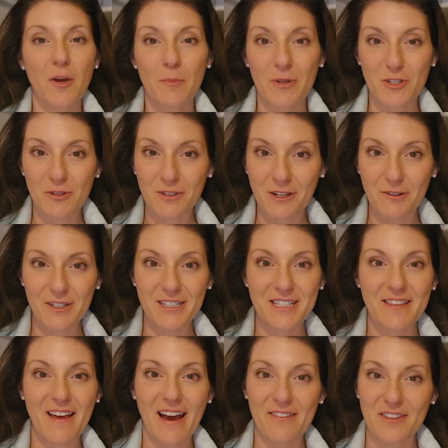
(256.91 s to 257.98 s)
But you'll notice
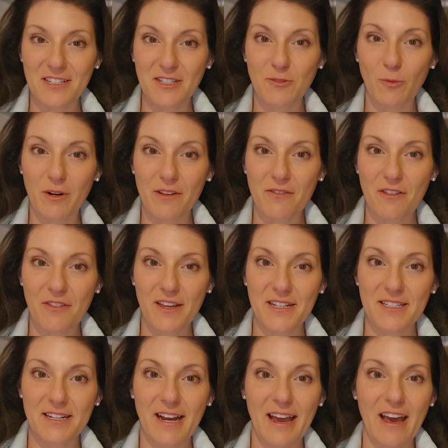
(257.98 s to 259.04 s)
that this is one of the
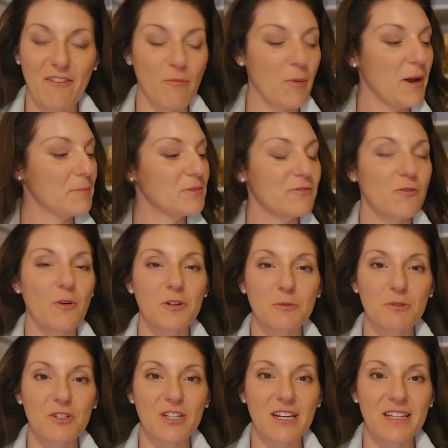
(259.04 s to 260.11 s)
things that I have prepped, of course,
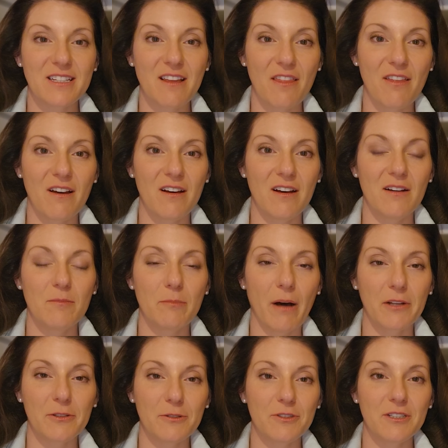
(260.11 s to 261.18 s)
which is the
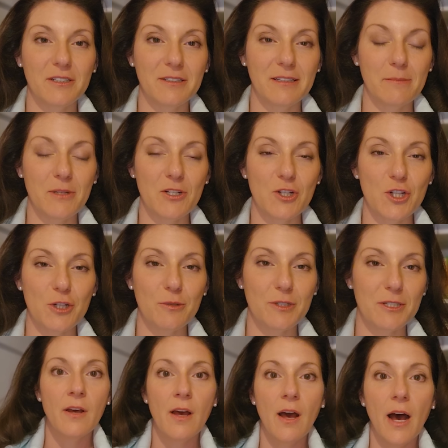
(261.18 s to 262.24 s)
bottled lemon
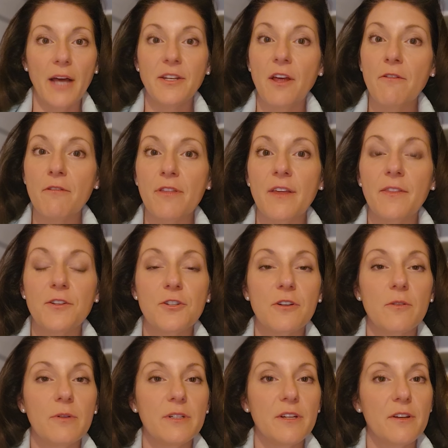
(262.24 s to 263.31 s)
juice. Another thing that you're
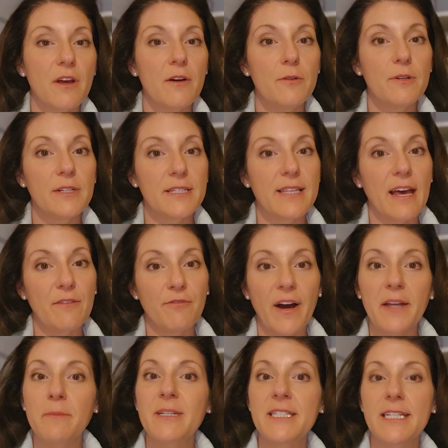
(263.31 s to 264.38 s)
going to note is that
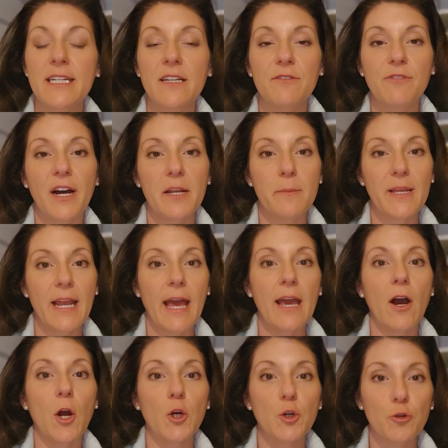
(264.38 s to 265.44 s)
vitamin D and vitamin A
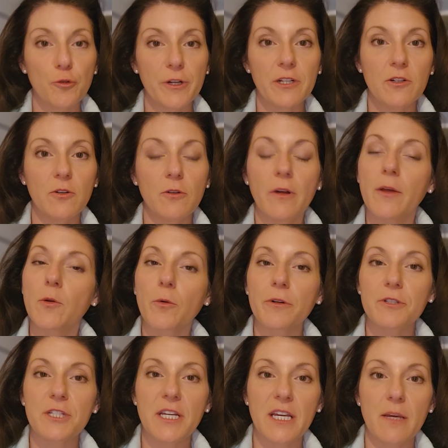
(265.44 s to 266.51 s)
are critical in order
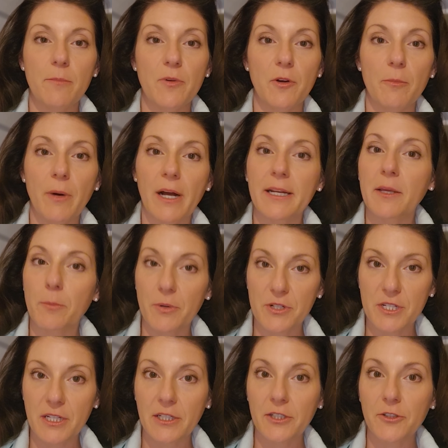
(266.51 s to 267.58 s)
to keep your body, in
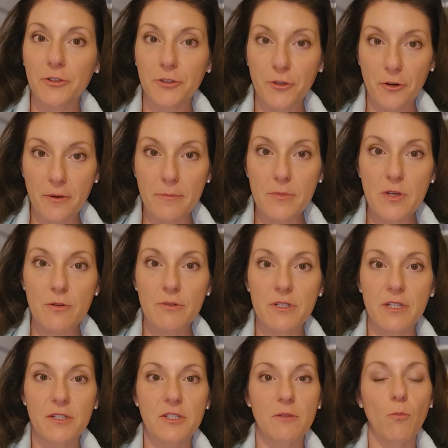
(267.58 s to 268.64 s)
particular your immune
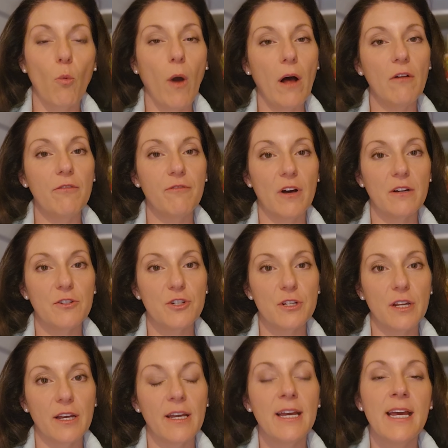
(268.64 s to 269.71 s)
system, well
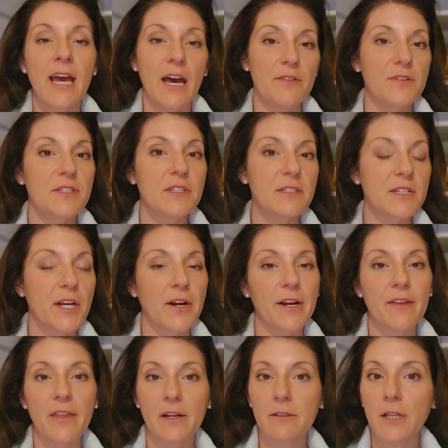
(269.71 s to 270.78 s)
functioning. And this is an
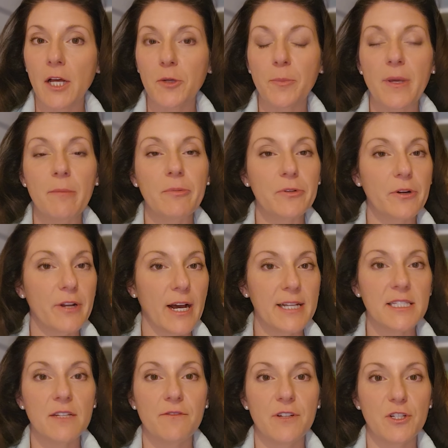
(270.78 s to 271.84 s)
area that a lot of people are
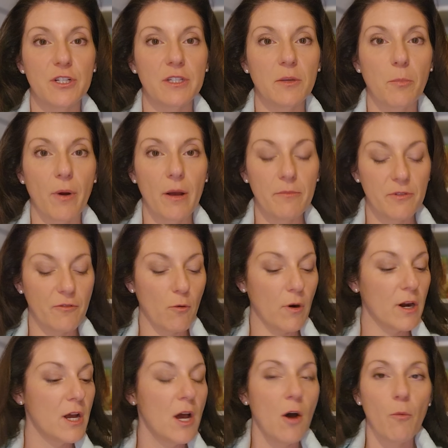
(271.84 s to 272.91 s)
not sufficiently prepped
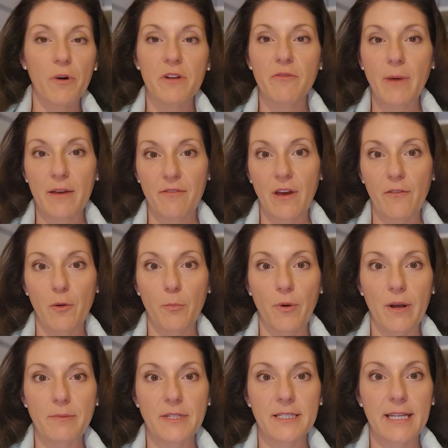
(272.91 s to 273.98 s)
for. One of my favorite
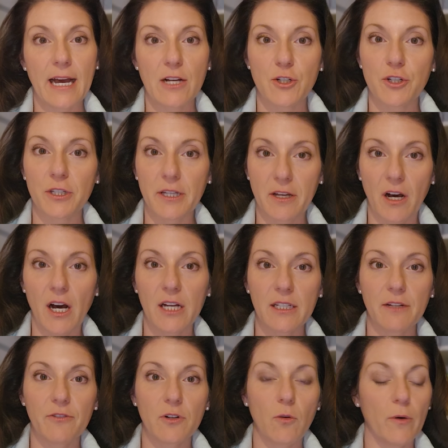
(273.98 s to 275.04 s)
preps is actually cod
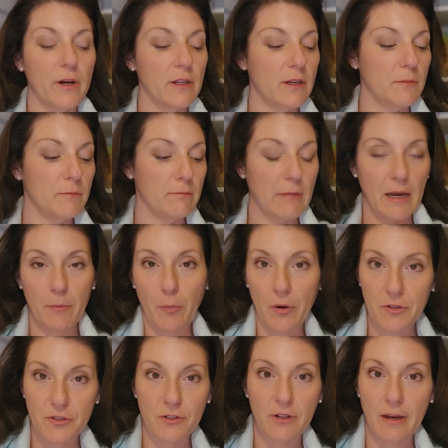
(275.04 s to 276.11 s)
liver oil. And
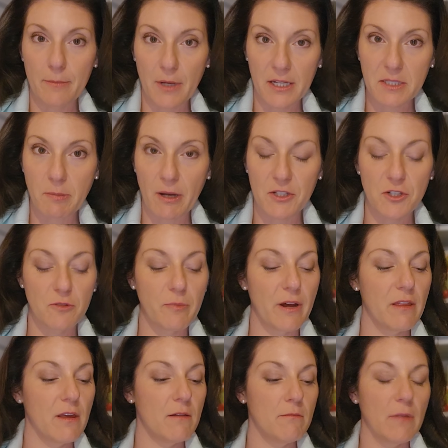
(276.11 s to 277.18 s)
I'm not sponsored by
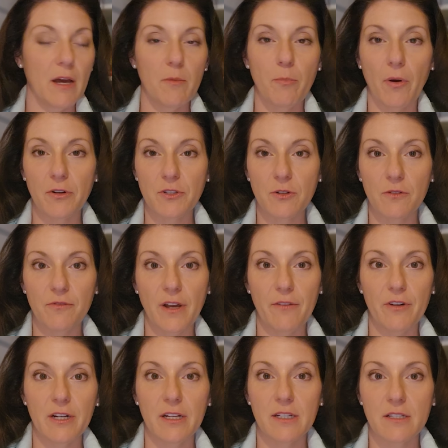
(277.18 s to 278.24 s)
them. My personal
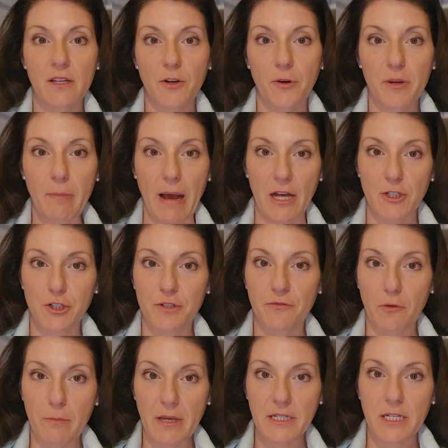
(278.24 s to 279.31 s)
favorite is the Green Pastures
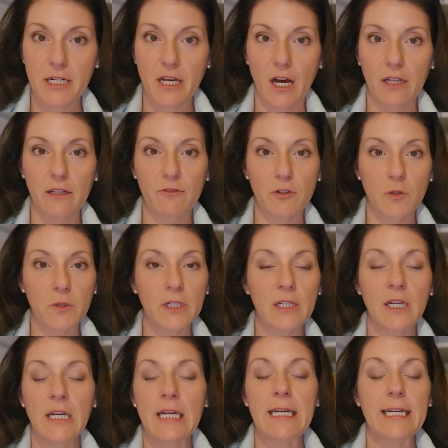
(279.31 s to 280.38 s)
Fermented cod liver
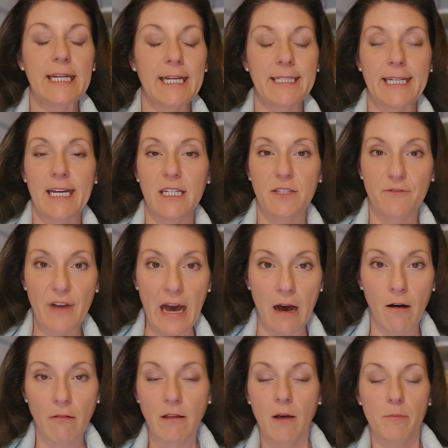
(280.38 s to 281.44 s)
oil. It tastes
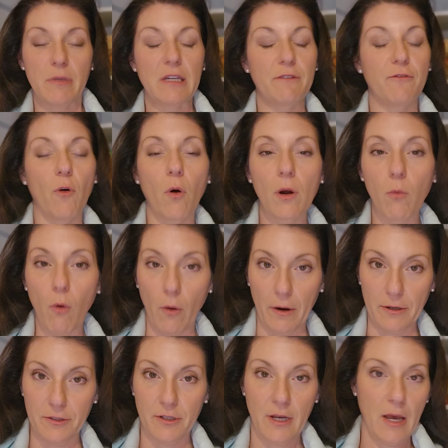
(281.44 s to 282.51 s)
foul. Be
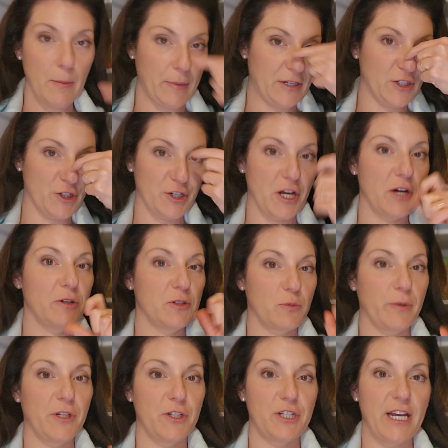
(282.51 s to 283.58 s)
forewarned. Pinch your nose those
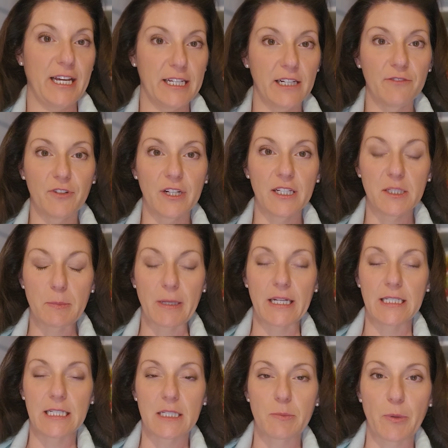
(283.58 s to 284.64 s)
when you're taking it, friends,
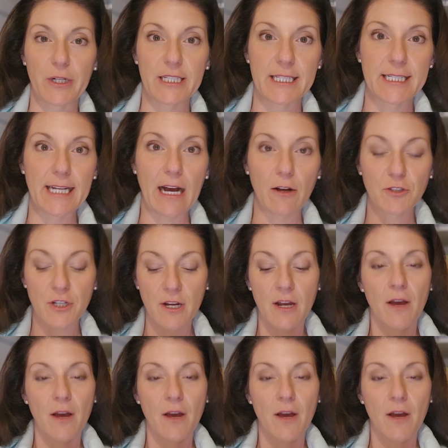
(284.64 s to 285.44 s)
because it's pretty stout.